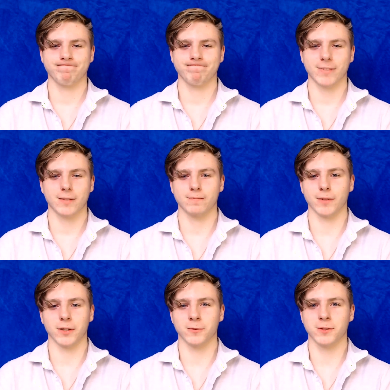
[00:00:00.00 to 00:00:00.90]
my
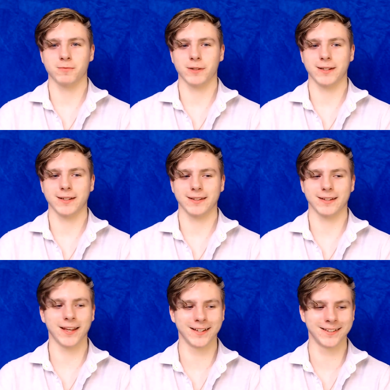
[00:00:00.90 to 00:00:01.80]
nose is bleeding.
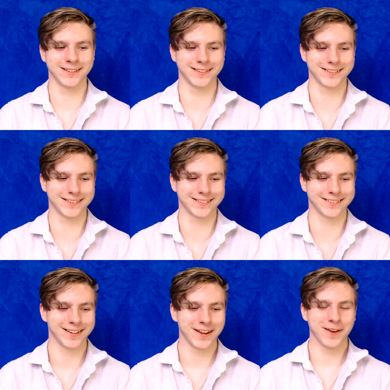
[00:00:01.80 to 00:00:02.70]

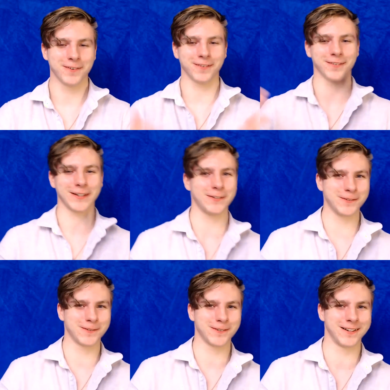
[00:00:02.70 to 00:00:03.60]
What do I
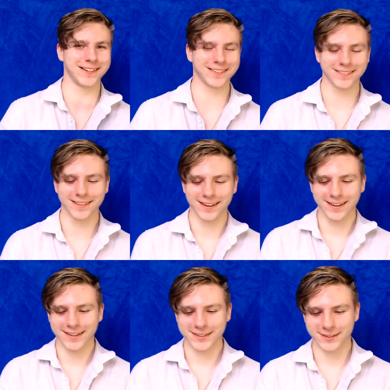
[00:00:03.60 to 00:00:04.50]
do?
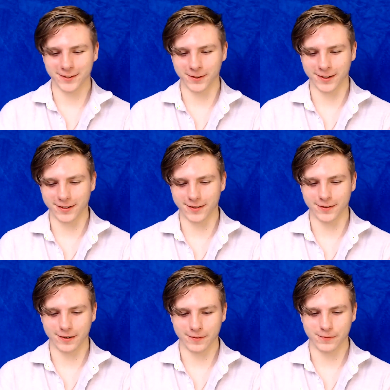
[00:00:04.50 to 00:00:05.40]
So then
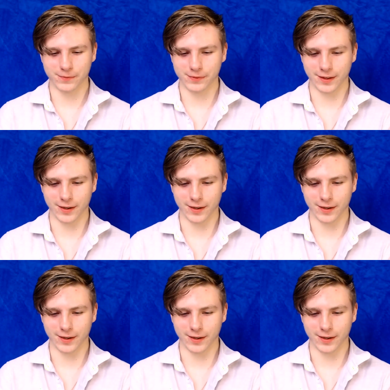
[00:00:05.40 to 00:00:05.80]
I